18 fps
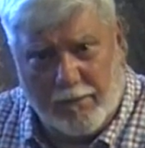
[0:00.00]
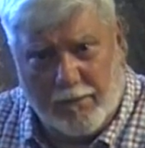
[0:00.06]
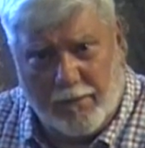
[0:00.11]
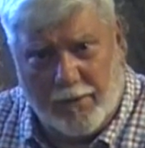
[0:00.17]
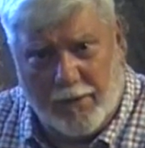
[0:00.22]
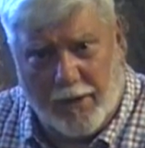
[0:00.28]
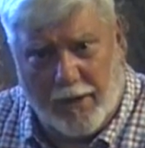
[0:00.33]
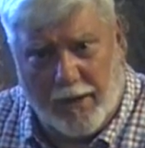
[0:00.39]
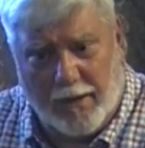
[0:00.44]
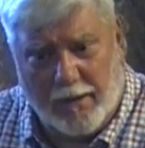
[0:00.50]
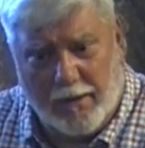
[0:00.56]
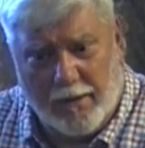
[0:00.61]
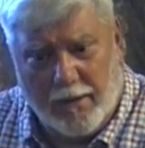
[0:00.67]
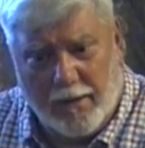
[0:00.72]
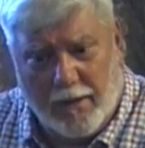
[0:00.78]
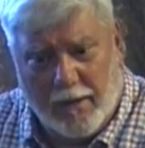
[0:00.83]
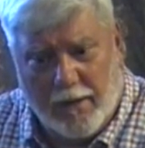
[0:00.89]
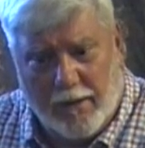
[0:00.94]
See,
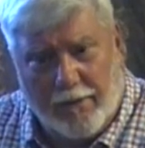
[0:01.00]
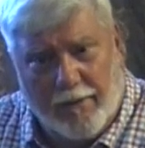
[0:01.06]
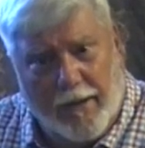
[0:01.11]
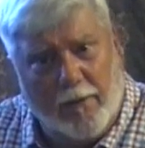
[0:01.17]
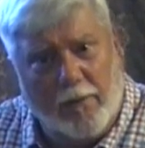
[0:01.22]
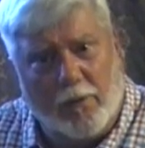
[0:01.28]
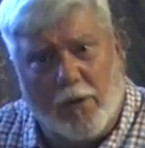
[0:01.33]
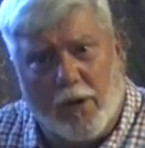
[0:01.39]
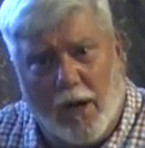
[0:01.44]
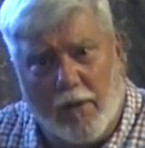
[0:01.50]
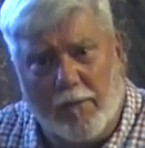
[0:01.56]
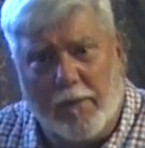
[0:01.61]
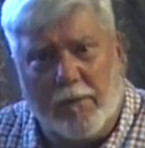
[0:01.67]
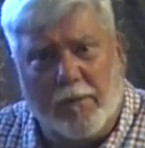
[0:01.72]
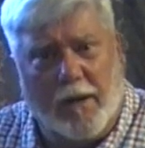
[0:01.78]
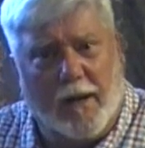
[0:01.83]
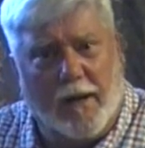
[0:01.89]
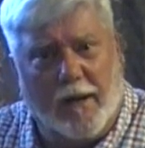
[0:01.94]
they will come
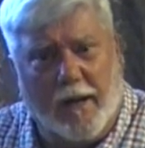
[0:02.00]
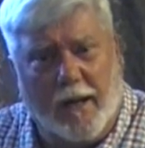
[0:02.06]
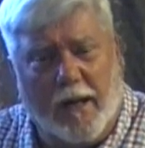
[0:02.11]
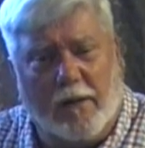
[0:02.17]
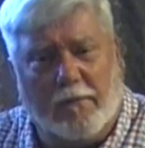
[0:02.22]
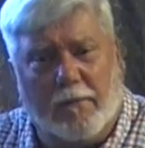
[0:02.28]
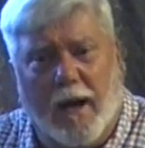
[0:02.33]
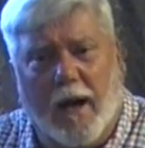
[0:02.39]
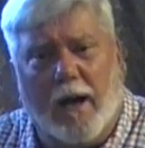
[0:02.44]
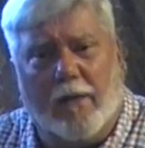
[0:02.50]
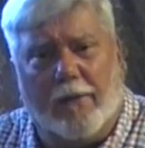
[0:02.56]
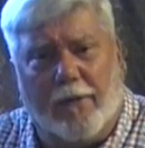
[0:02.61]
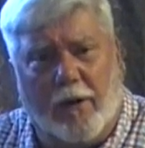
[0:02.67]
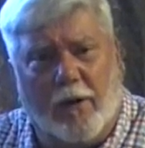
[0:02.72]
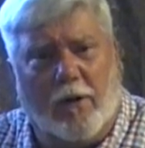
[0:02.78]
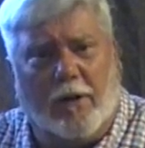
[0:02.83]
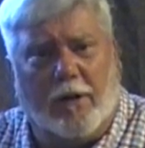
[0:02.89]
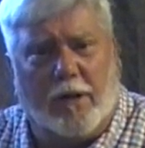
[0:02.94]
in my name, my
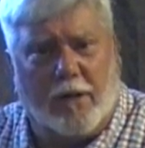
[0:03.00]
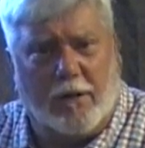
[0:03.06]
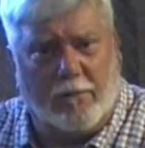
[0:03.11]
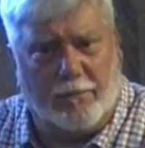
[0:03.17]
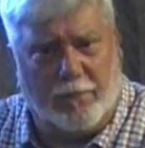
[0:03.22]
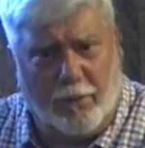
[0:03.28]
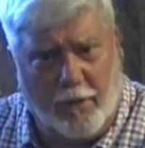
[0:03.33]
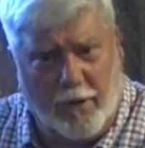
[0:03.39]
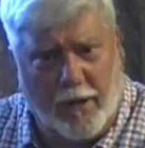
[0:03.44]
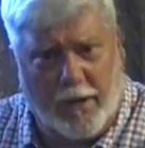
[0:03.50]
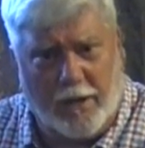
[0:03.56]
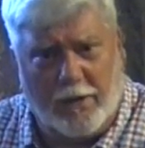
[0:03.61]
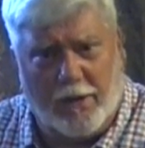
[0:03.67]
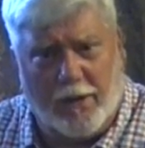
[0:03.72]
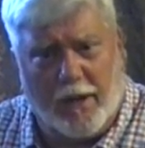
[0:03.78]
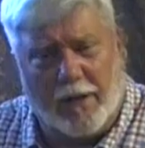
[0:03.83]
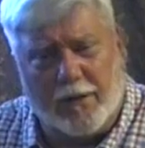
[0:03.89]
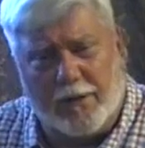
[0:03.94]
authority, and
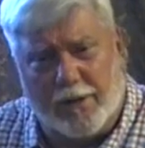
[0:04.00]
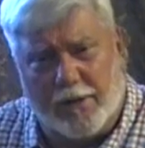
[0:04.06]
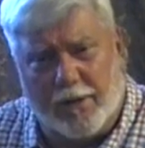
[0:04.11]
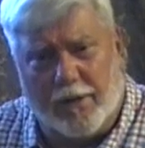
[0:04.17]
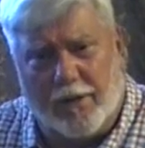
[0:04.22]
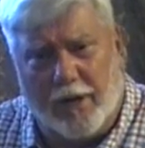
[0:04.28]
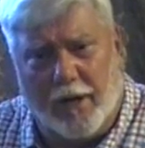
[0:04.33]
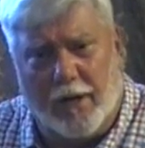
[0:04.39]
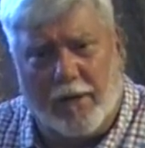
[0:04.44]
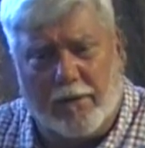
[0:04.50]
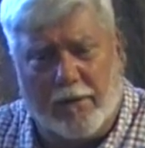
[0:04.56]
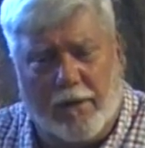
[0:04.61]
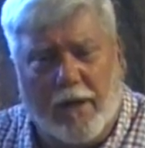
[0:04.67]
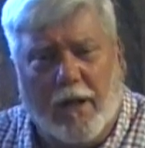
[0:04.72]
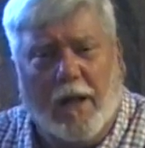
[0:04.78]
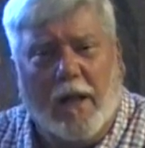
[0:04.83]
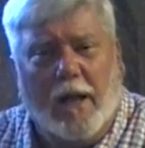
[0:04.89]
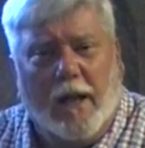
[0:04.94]
preach. That's
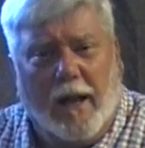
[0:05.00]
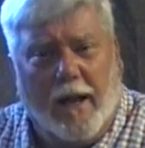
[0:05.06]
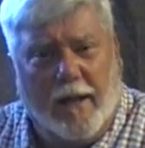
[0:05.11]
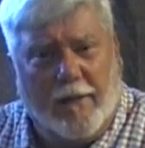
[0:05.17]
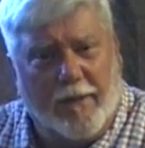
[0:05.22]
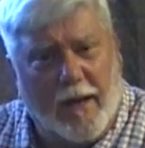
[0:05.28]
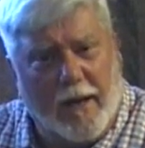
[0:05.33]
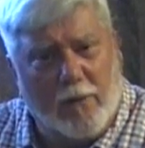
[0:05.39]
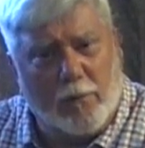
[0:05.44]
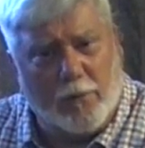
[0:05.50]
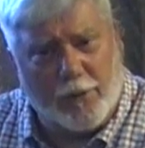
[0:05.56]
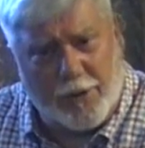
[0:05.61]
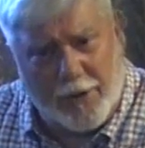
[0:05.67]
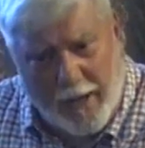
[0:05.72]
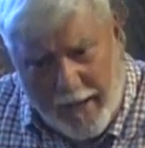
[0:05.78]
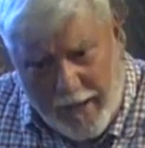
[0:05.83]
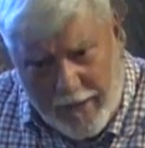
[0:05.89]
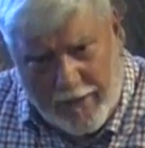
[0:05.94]
there, and they will
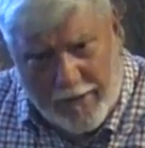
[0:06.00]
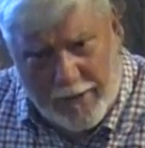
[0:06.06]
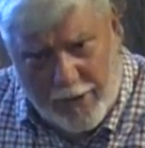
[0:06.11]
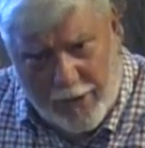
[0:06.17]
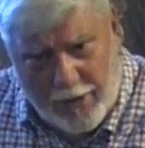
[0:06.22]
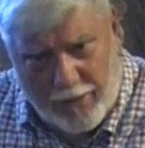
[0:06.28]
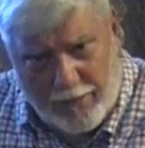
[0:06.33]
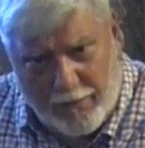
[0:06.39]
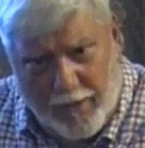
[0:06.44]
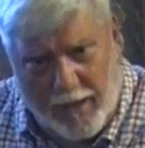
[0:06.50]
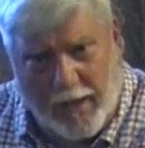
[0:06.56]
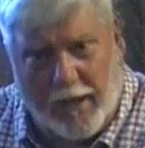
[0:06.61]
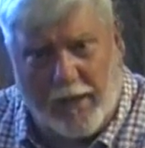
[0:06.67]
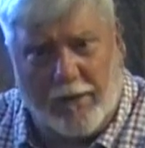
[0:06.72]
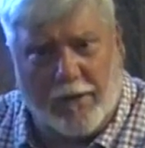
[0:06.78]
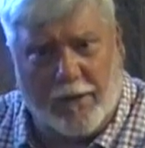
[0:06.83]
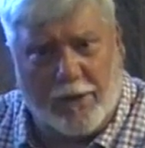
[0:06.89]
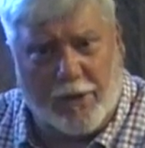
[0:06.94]
say, this is
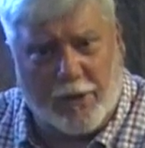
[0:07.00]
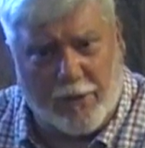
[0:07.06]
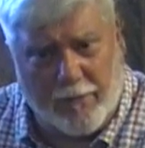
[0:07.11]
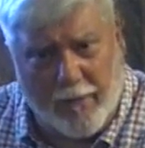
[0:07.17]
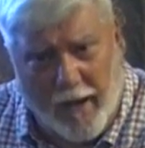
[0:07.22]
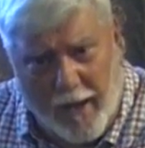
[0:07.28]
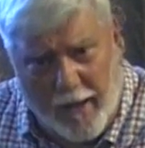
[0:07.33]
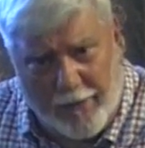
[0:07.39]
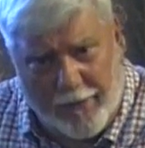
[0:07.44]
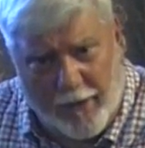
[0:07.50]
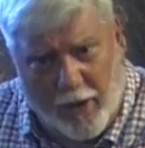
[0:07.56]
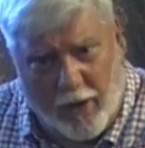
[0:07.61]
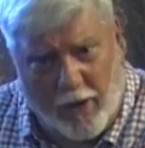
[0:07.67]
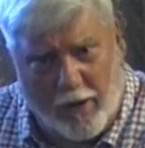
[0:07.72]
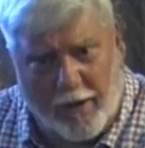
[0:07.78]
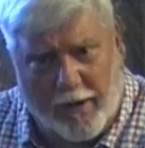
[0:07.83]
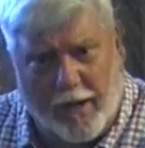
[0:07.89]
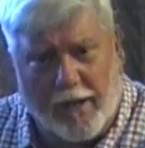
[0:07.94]
me, this is my
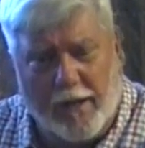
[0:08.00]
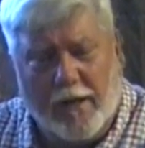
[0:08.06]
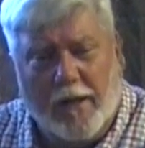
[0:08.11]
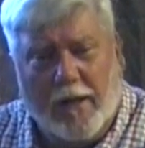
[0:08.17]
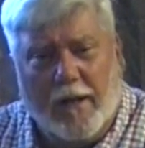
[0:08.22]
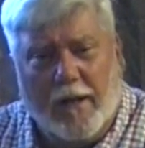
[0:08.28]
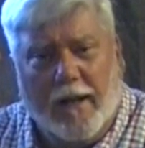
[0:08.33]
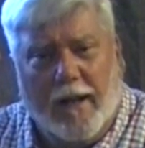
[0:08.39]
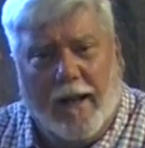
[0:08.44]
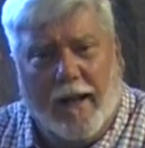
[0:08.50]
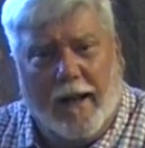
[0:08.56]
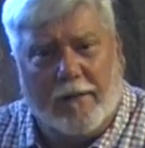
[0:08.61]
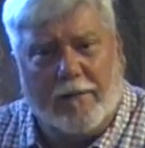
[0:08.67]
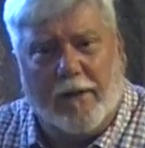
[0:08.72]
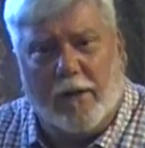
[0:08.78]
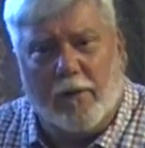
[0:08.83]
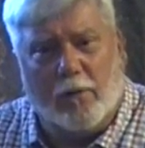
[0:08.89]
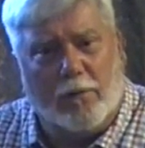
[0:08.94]
authority,
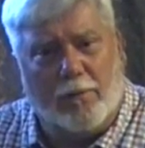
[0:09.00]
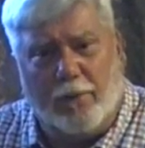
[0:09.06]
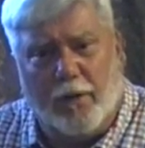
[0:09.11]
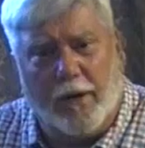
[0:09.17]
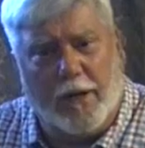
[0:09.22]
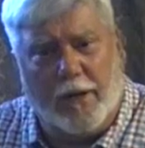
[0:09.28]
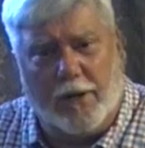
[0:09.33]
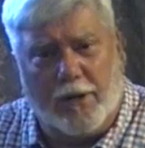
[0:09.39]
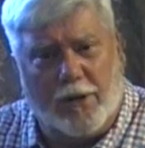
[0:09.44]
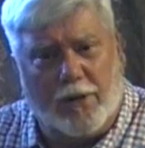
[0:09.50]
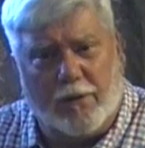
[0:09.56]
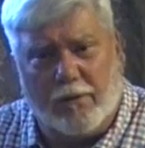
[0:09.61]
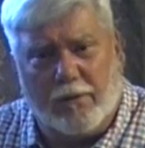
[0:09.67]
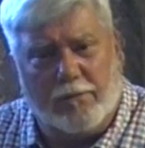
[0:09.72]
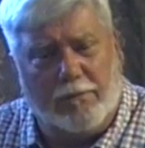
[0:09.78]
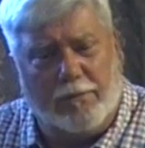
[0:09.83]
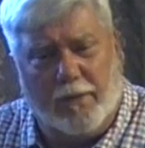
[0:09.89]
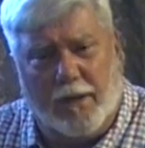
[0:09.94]
and they will preach.
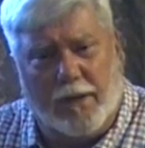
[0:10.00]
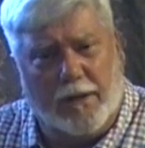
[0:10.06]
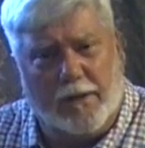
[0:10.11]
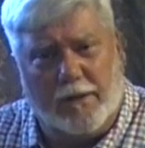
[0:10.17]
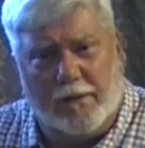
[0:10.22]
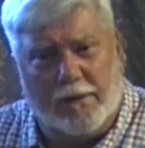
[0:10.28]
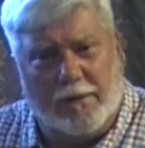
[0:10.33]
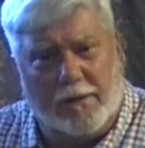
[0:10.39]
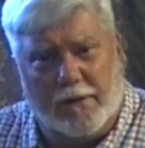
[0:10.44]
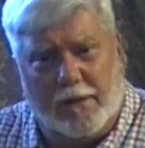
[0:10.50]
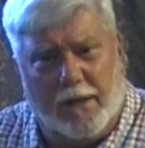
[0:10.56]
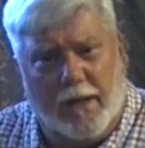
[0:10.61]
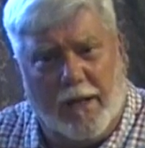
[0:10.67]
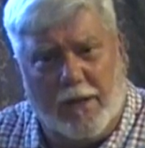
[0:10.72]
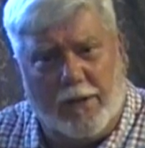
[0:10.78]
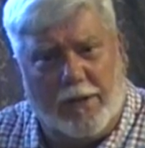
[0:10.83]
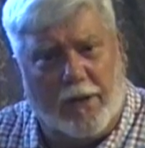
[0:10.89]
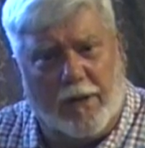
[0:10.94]
But
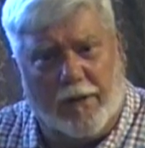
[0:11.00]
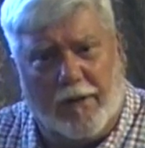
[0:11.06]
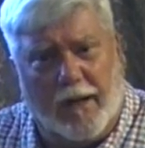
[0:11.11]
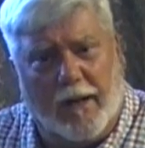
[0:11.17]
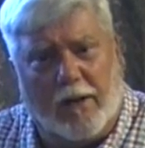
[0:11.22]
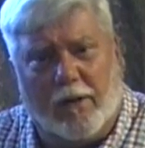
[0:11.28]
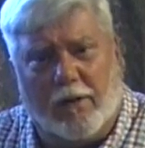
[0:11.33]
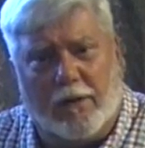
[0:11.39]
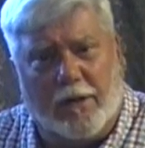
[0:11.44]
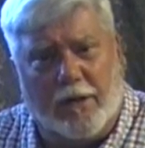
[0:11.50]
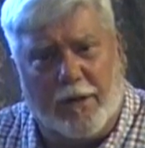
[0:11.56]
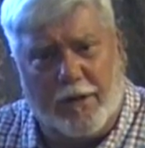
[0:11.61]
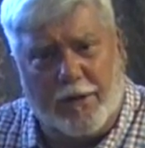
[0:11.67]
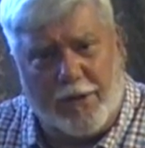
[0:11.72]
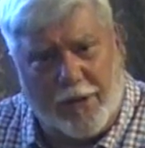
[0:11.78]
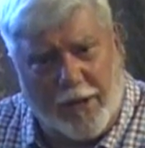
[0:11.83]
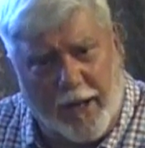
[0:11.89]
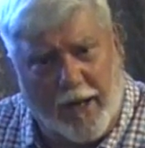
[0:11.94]
he said they're going to
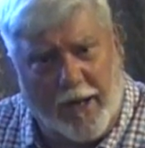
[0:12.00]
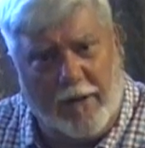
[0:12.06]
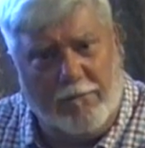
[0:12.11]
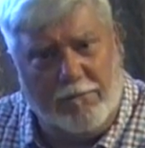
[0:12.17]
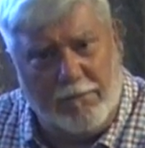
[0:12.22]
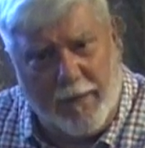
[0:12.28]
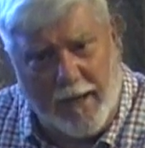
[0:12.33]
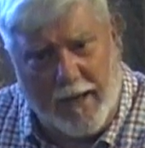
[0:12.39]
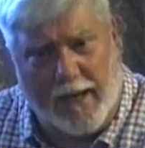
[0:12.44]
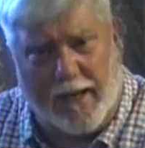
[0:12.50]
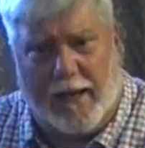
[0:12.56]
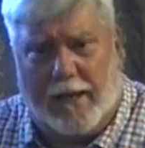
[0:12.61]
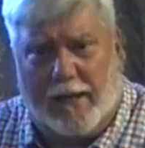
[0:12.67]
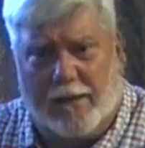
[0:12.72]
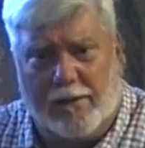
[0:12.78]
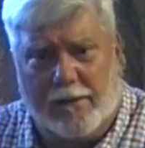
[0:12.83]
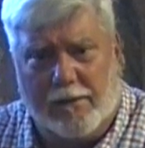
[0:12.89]
deceive many.